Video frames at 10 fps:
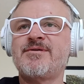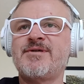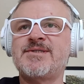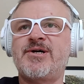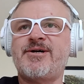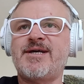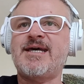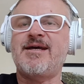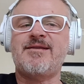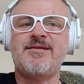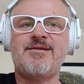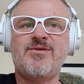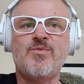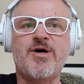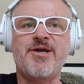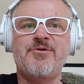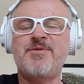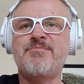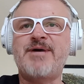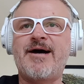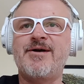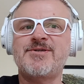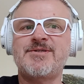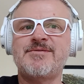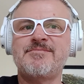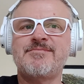Because, I get why you would be embarrassed.